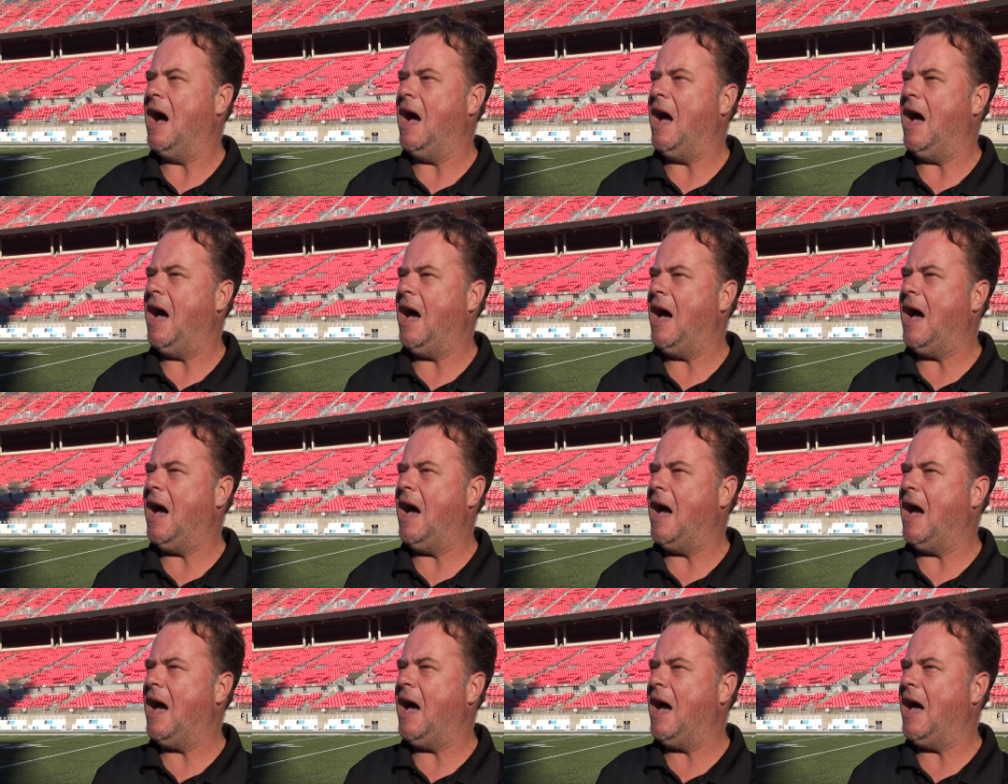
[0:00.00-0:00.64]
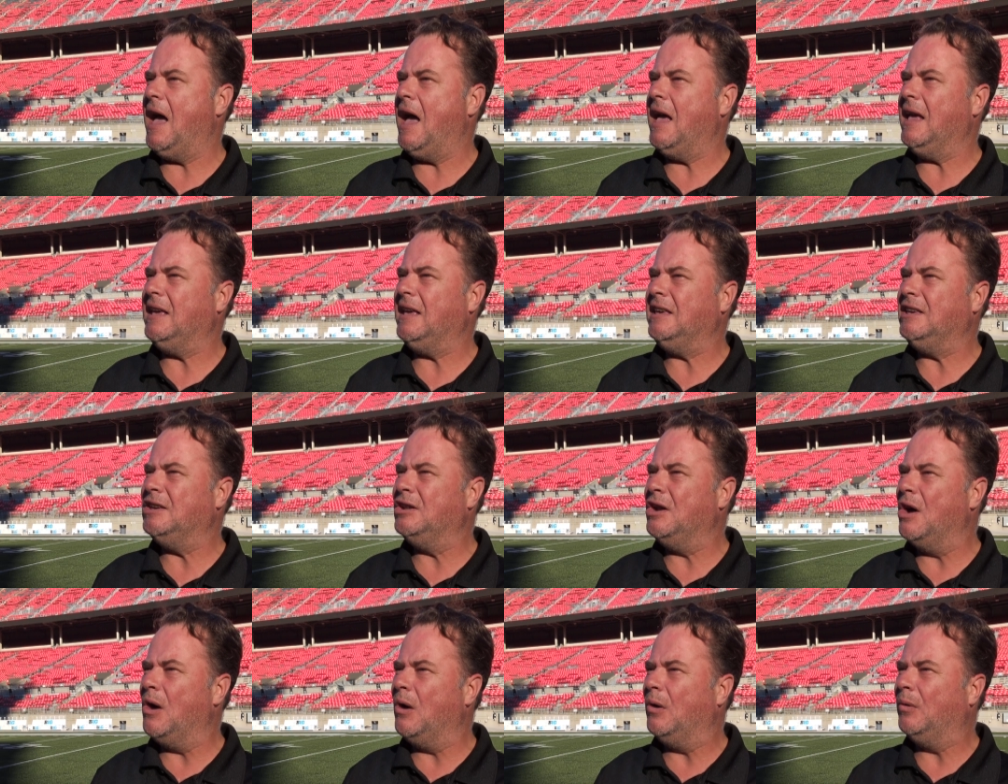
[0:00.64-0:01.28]

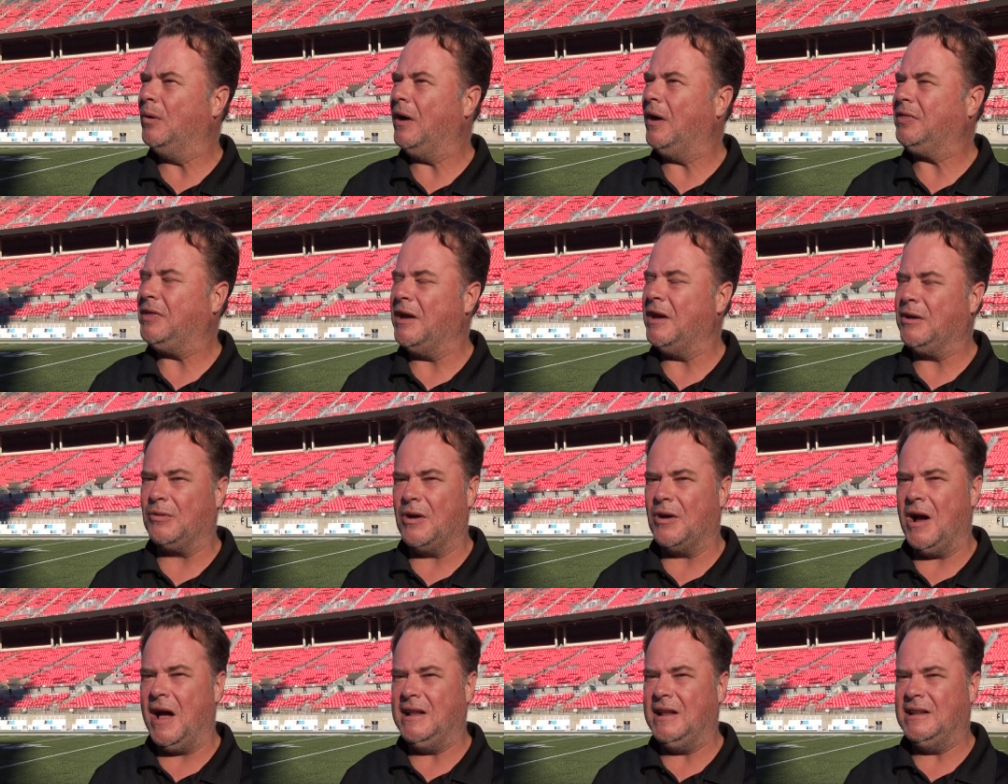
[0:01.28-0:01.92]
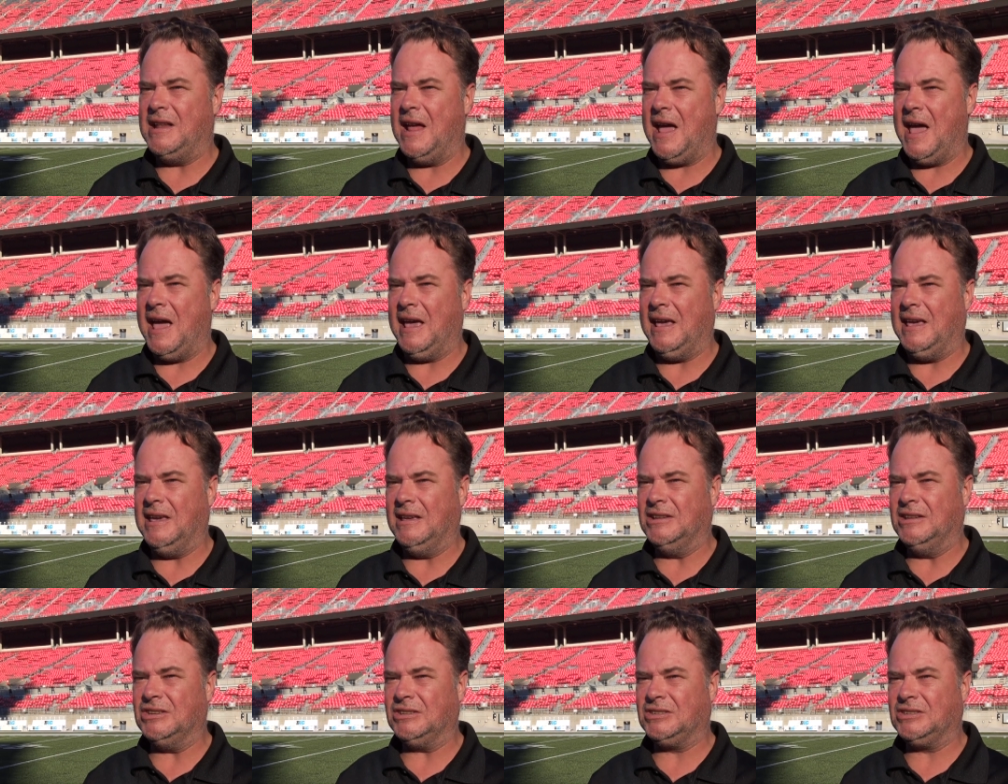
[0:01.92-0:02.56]
I think Ryan Day,
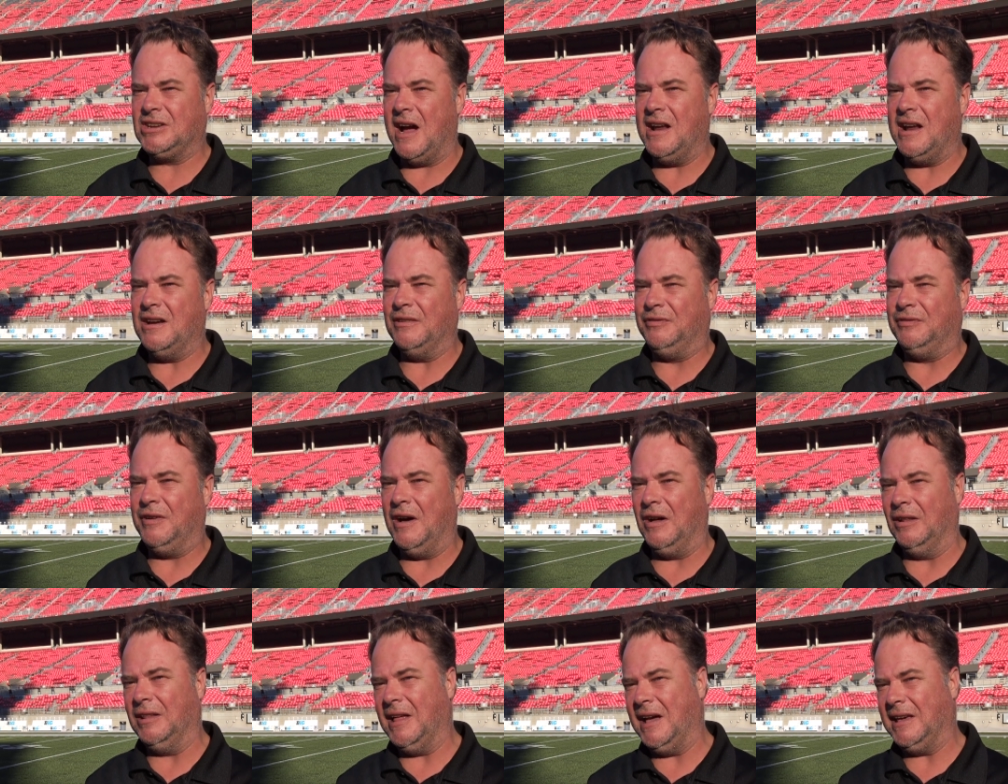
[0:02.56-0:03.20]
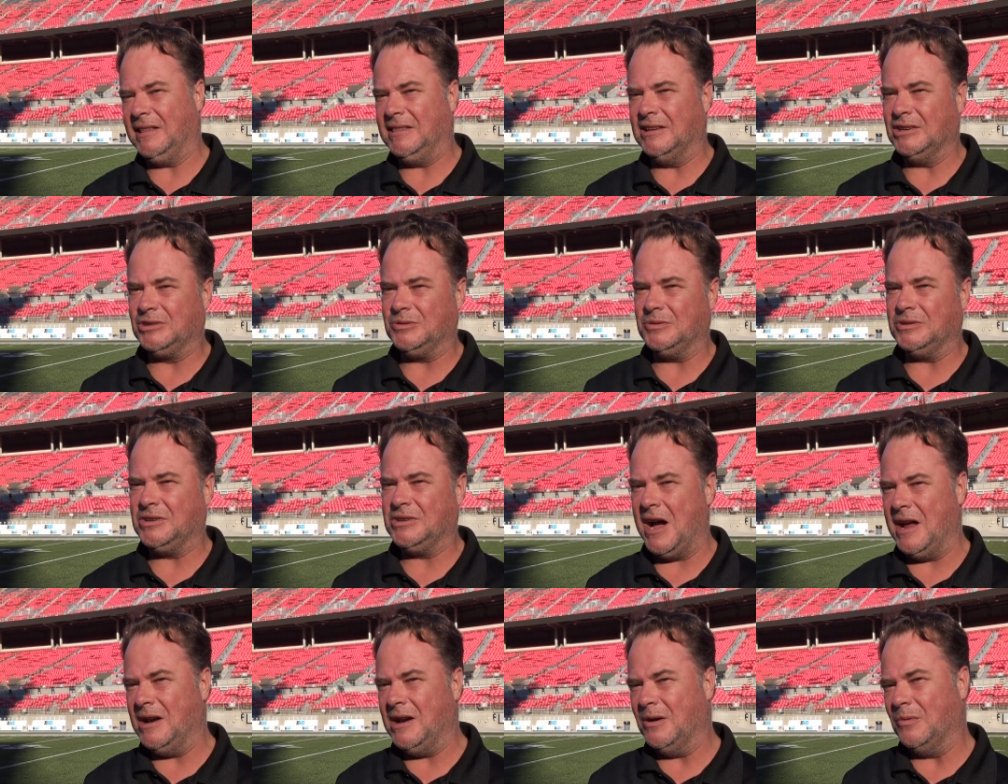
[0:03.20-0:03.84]
he just kind of felt like this was
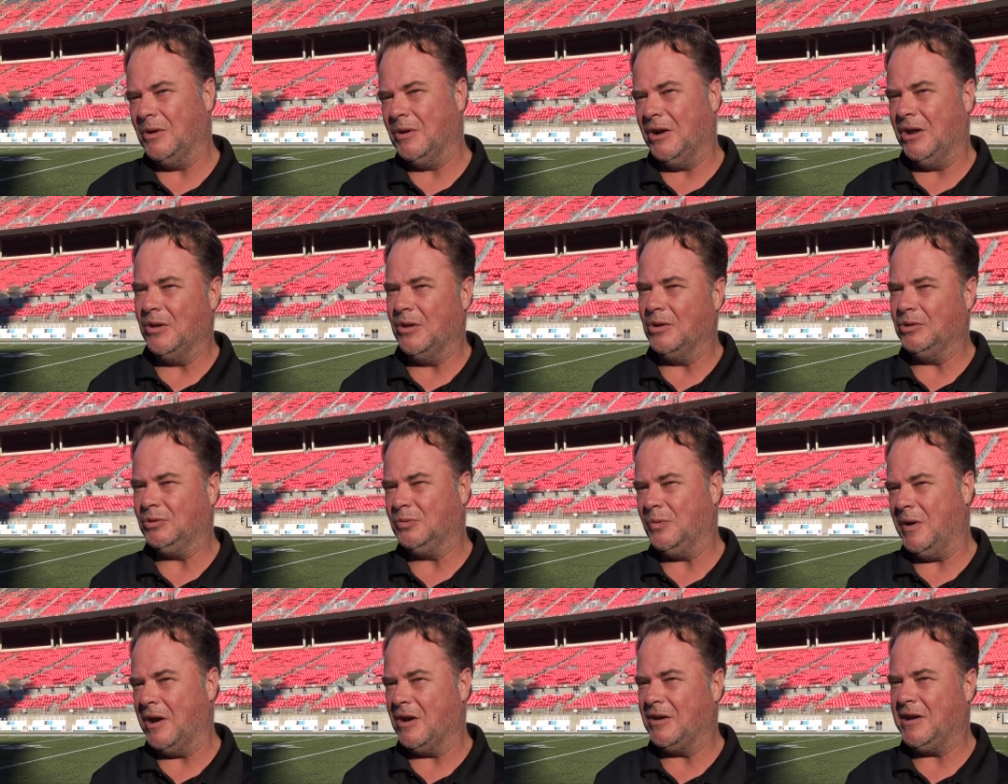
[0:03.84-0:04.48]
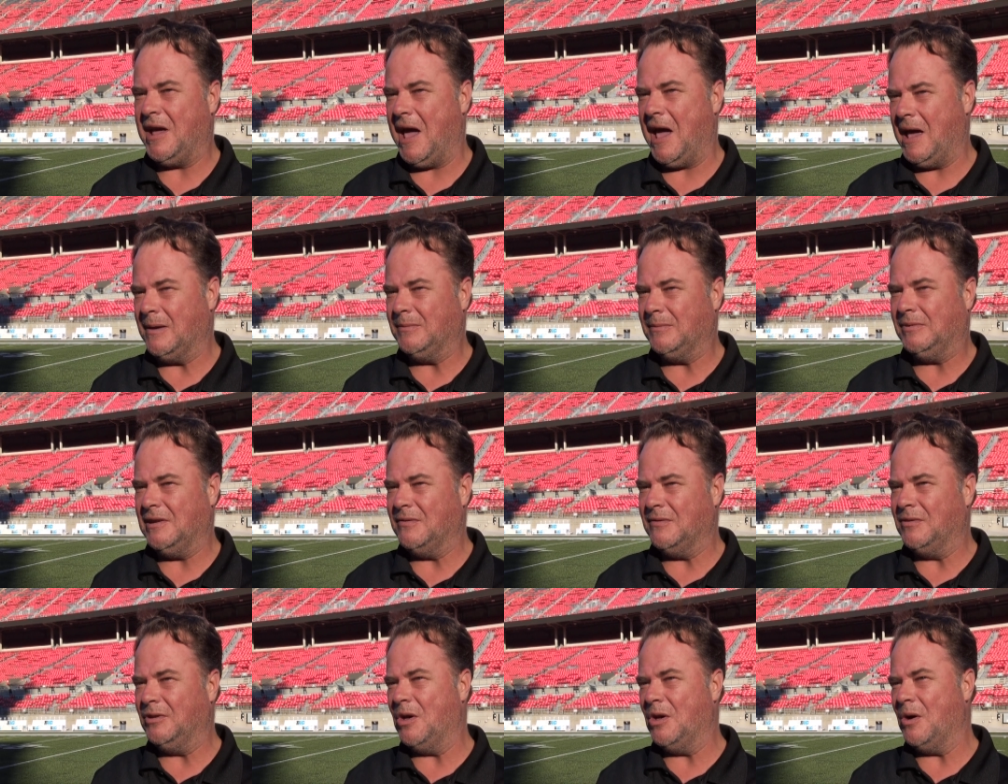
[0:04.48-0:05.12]
kind of one of those weird games,
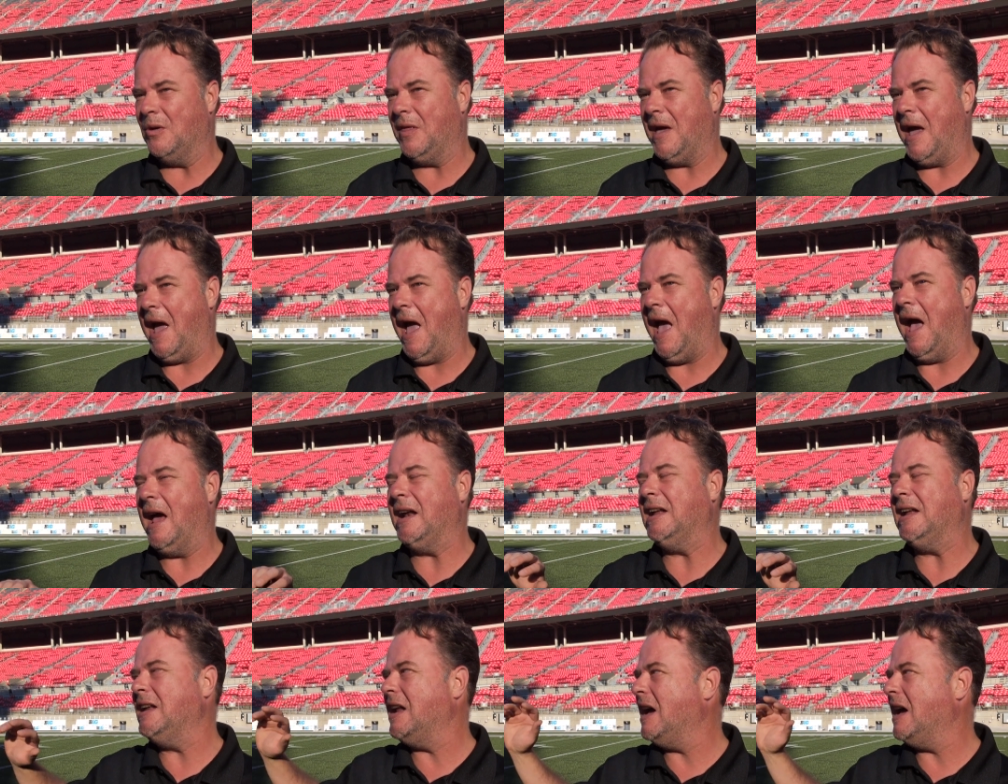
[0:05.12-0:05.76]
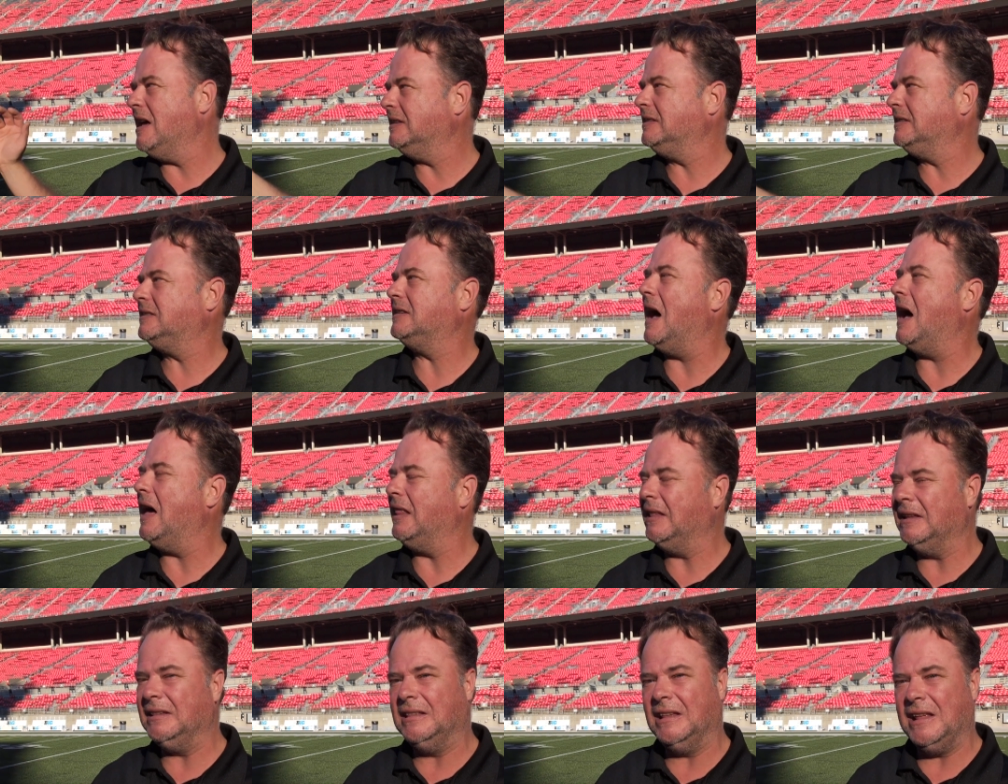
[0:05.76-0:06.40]
even though they had a nice solid